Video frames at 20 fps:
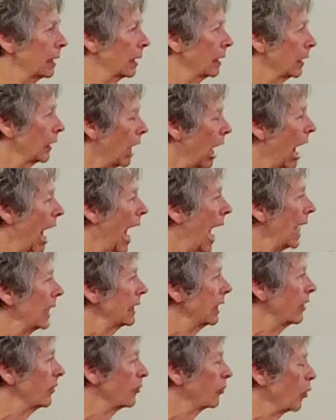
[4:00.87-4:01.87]
that
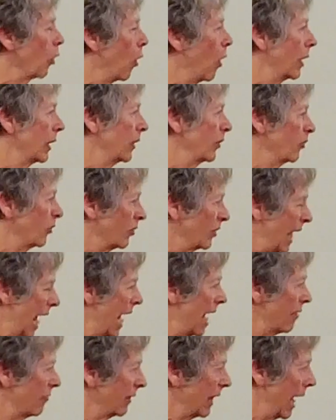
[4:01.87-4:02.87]
God is going to
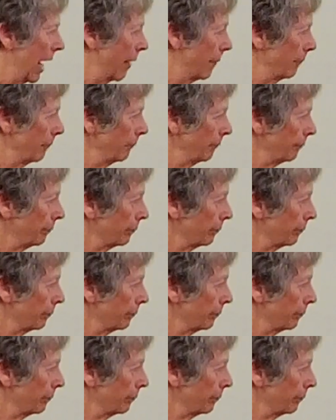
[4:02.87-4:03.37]
save them.